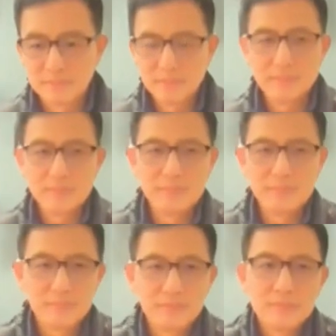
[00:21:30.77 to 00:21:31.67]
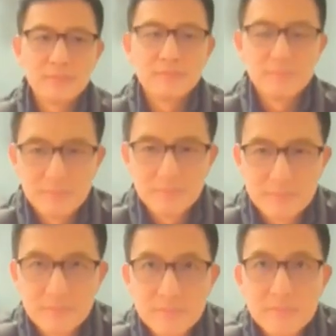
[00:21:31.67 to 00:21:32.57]

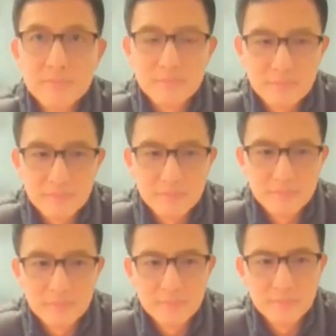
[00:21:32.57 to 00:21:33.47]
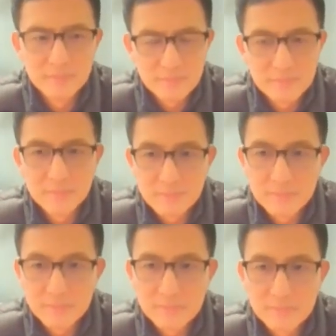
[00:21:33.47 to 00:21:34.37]

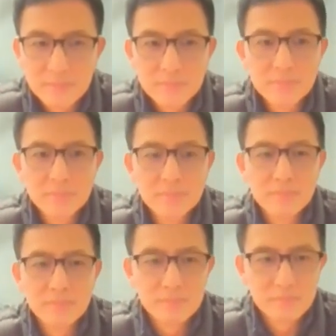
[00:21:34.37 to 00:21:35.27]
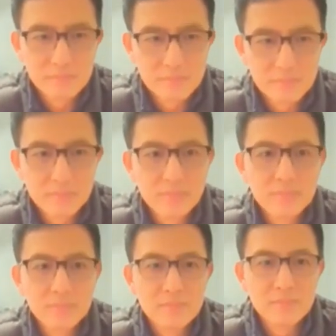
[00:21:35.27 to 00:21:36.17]

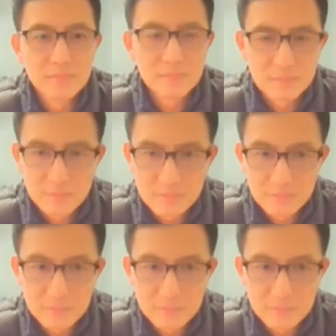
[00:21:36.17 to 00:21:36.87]
[no speech]